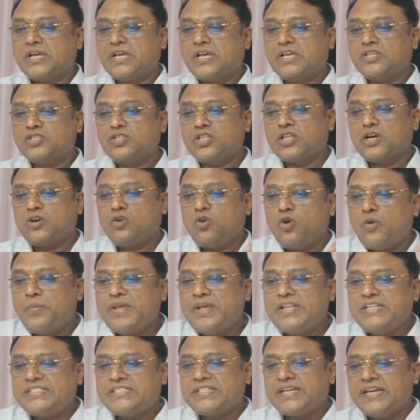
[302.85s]
So the
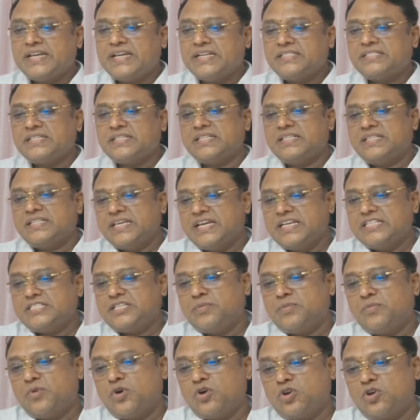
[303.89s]
globin chains in these
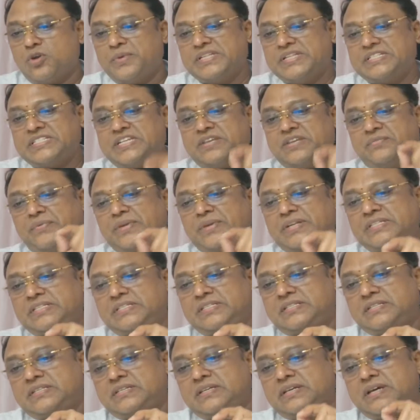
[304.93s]
hemoglobins
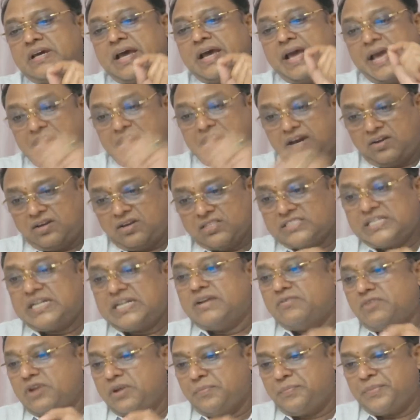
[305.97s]
differs across the
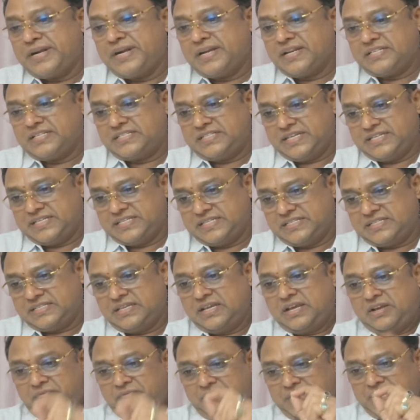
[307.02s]
developmental stages.
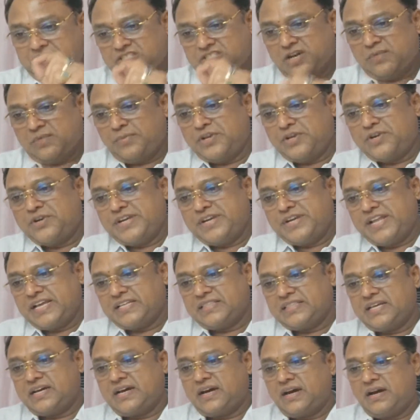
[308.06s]
For example, you take
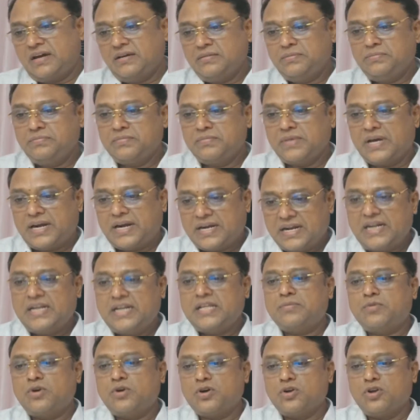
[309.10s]
the adult
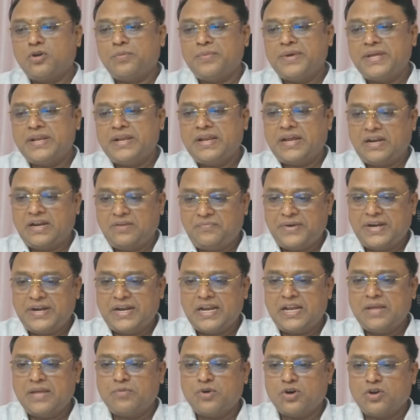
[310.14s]
hemoglobin and fetal
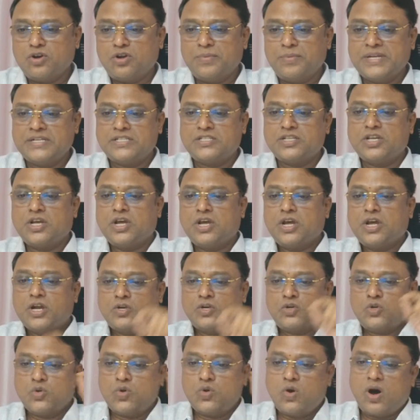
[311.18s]
hemoglobins,
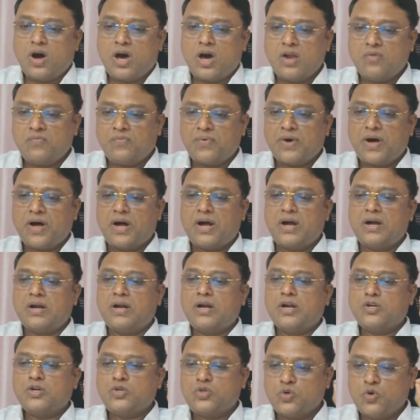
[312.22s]
2 alpha,
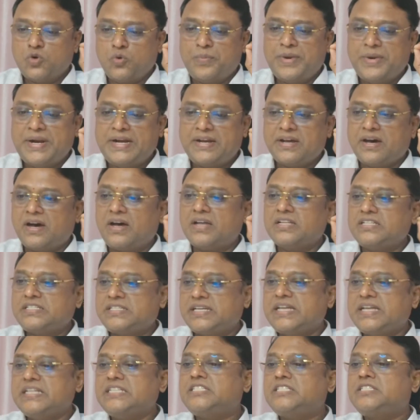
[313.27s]
2 beta
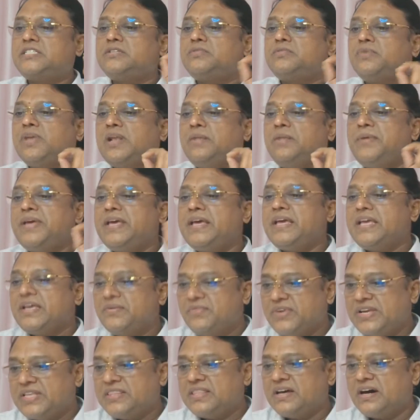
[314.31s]
chains will be
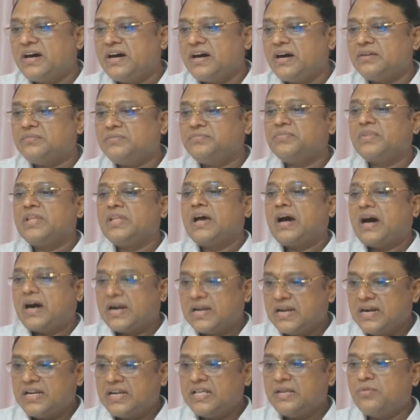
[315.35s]
giving the
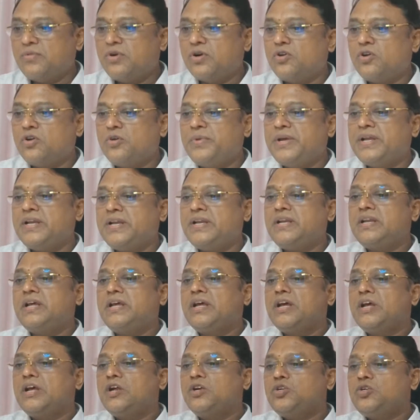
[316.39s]
adult hemoglobin,
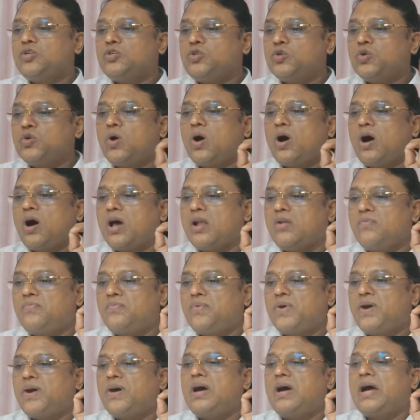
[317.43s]
2
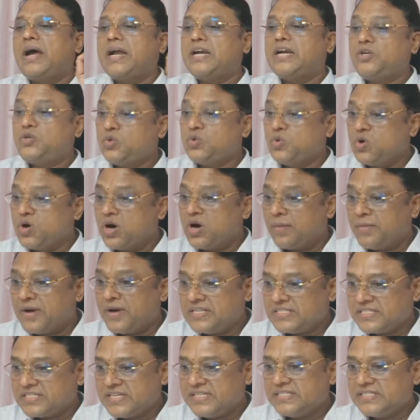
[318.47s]
alpha and 2
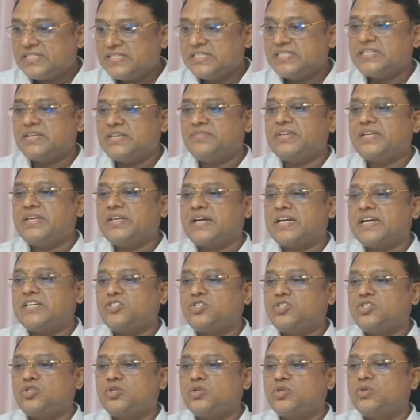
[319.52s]
gamma chains is giving rise
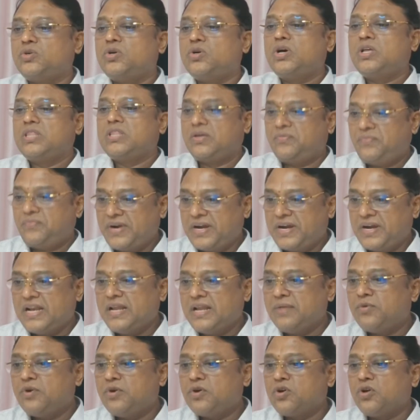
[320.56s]
to the fetal
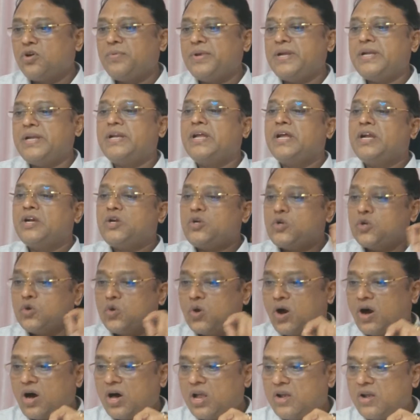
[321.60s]
hemoglobin, 2
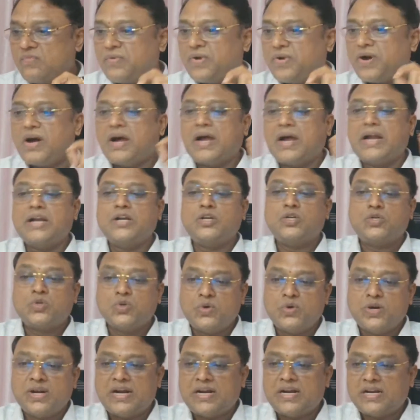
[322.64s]
alpha and 2
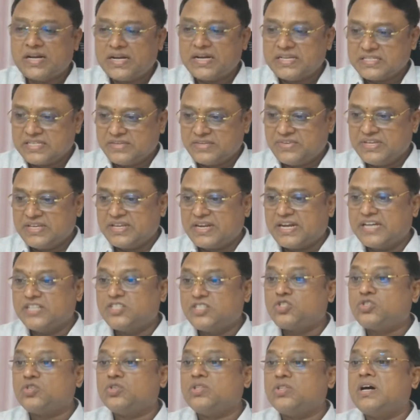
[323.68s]
delta is giving rise
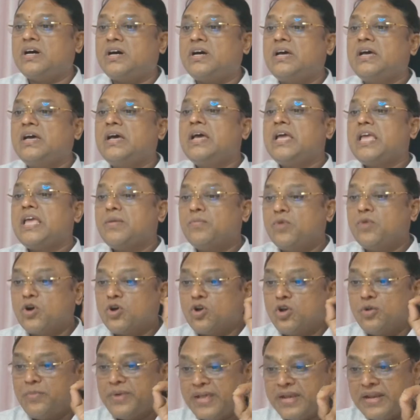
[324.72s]
to the
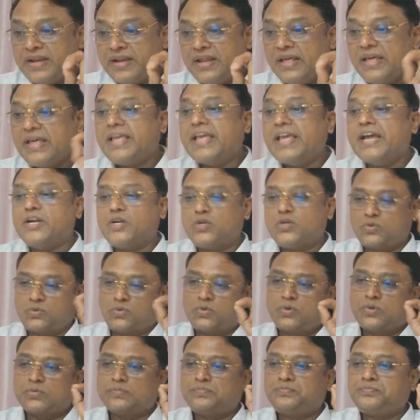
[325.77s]
hemoglobin A2.
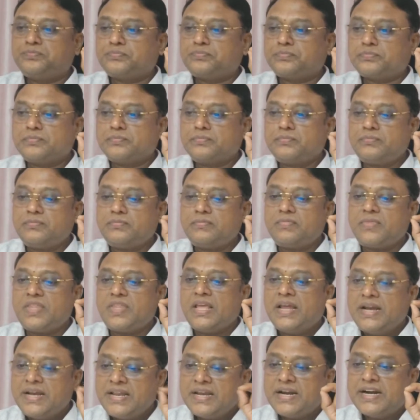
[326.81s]

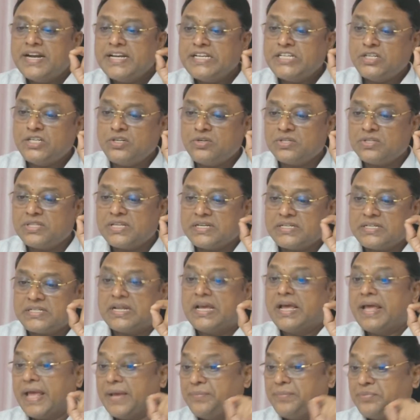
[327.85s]
And in addition to that,
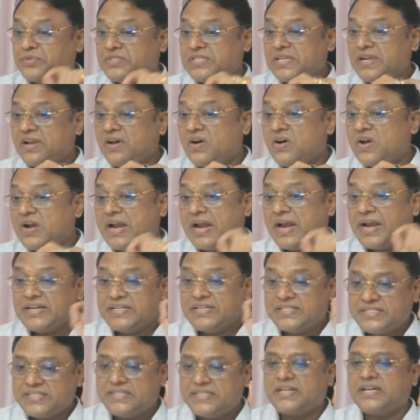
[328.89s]
epsilon and
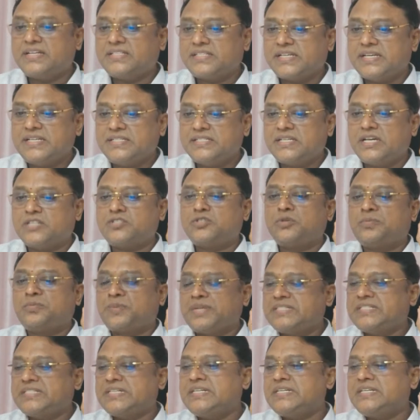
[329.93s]
zeta chains also
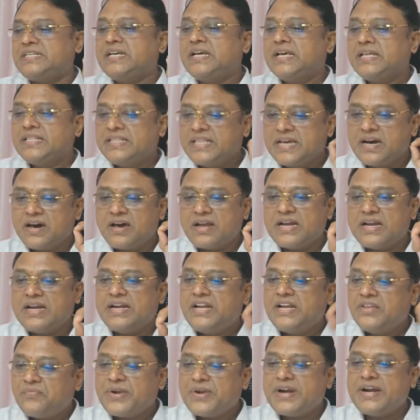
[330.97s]
present. They are in
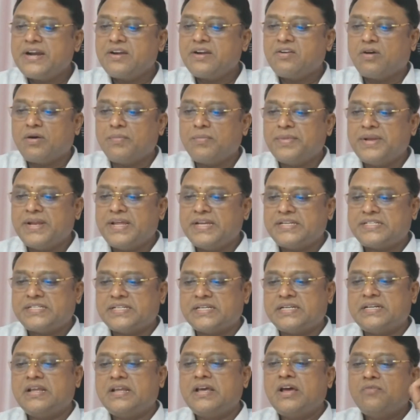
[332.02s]
different
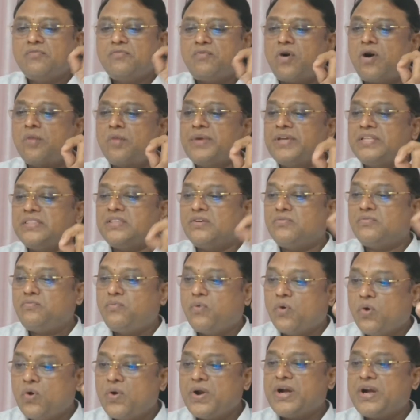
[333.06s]
combination, forming the
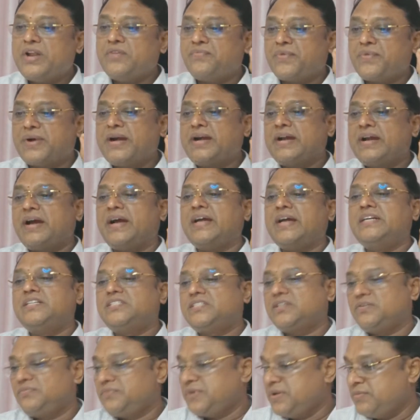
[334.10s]
4 different kinds
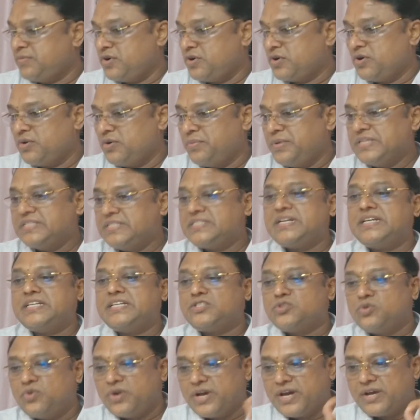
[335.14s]
of hemoglobins, that is
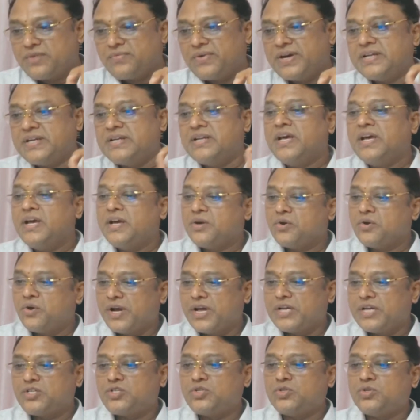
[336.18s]
Goyer 1,
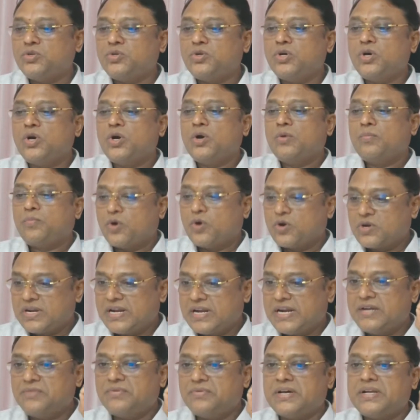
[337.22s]
Goyer 2,
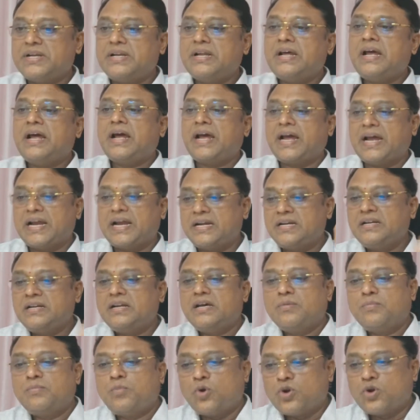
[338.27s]
Portland 1 and
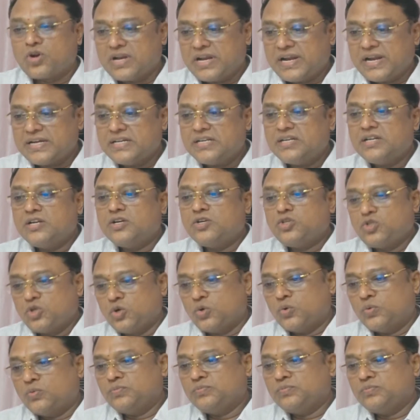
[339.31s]
Portland 2.